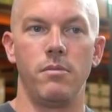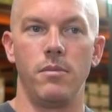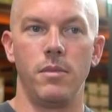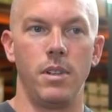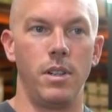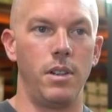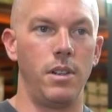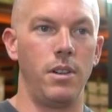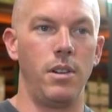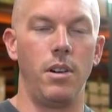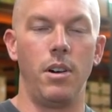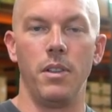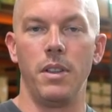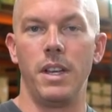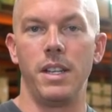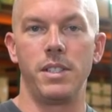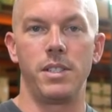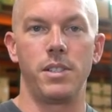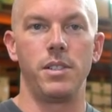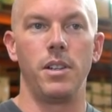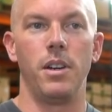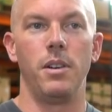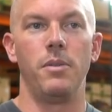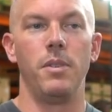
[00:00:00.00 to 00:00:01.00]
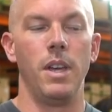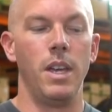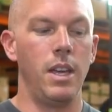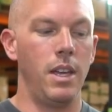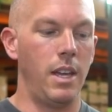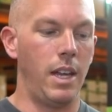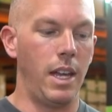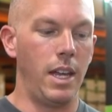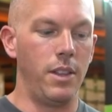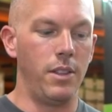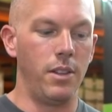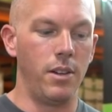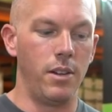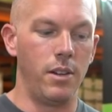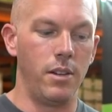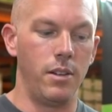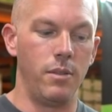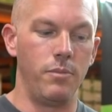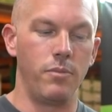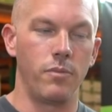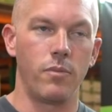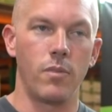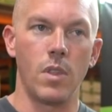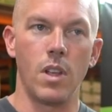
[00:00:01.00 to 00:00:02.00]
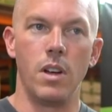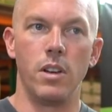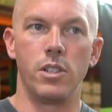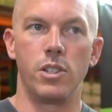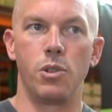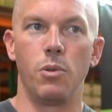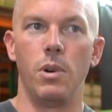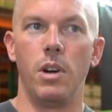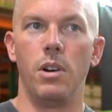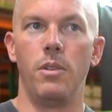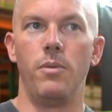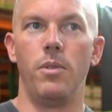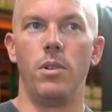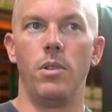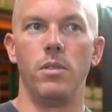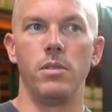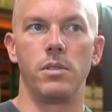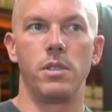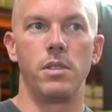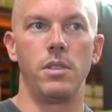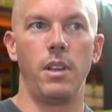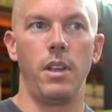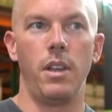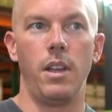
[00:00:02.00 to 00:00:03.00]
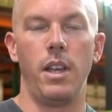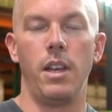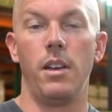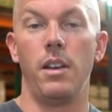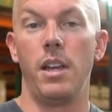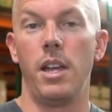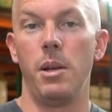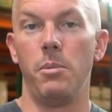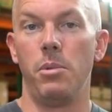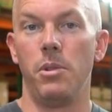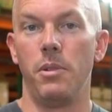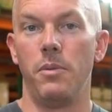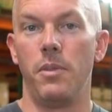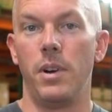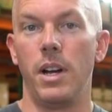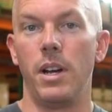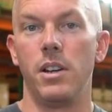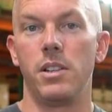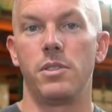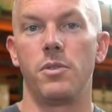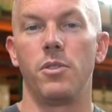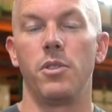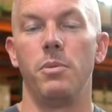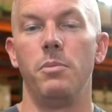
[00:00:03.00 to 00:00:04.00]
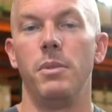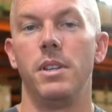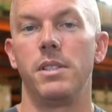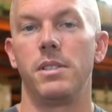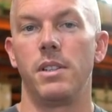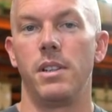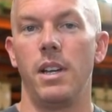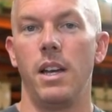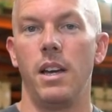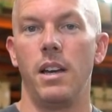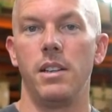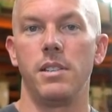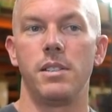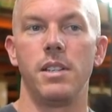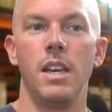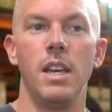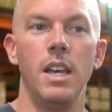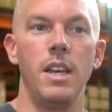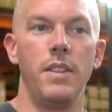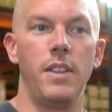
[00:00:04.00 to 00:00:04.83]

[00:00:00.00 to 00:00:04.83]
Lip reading: all that stuff, and the 12 volts and amplifiers for the mids and highs,